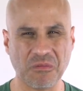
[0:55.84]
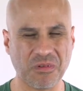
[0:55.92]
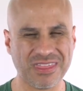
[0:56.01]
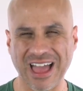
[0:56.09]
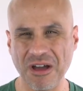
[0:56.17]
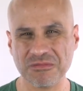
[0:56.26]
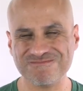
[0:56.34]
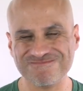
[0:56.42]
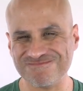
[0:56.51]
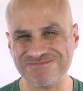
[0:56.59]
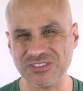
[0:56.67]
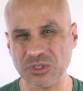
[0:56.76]
without
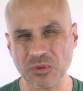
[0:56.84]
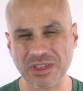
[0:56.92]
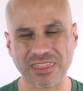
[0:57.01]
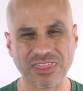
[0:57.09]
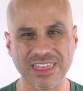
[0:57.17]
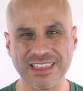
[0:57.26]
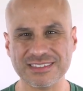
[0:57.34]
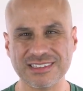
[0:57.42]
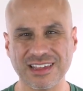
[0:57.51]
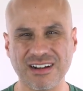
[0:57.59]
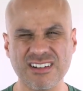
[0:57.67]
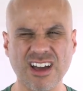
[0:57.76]
doing things
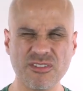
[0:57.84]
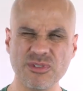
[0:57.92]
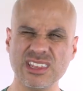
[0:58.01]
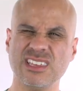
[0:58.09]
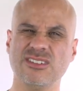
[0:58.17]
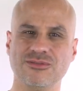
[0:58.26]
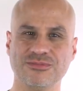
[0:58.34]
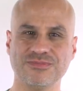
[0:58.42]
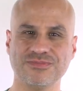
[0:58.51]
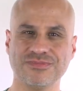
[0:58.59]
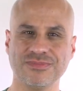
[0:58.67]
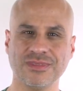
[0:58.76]
that are not really you.
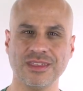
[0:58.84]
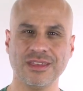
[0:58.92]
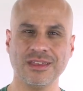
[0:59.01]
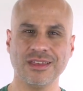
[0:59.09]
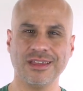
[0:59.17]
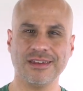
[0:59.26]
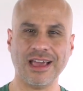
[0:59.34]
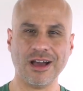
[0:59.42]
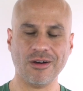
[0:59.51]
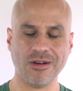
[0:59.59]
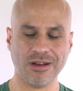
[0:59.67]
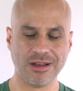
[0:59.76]

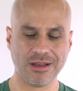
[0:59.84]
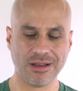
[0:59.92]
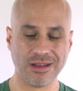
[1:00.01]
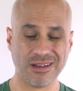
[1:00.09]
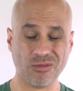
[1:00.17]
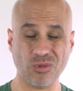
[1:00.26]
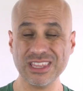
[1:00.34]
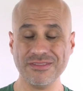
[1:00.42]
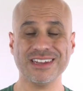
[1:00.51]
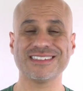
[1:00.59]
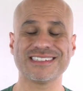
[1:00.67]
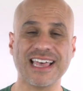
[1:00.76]
Now, we
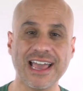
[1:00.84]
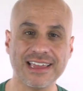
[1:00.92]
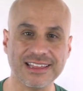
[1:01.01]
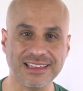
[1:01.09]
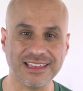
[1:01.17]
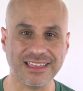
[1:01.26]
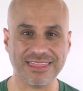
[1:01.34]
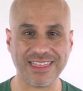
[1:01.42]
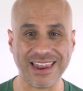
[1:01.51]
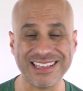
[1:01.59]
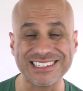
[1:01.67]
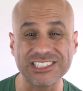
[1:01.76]
live in a society
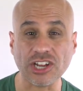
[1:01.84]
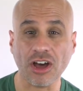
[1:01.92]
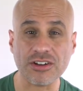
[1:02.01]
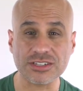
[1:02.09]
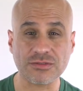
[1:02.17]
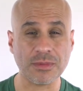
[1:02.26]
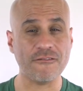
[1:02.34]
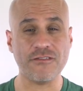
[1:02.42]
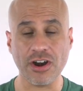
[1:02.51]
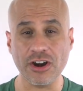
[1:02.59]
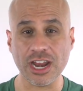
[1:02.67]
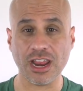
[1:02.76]
that has taught us from a
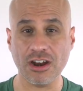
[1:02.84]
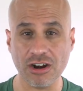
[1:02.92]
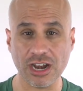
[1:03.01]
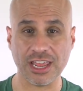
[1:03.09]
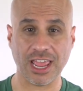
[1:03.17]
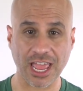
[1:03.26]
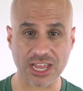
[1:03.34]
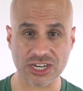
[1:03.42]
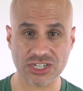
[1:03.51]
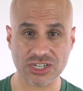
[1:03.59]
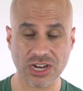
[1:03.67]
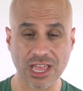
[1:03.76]
very early
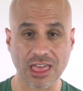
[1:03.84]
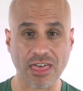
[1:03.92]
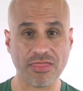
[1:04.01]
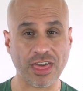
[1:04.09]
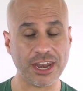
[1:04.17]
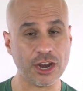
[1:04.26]
age that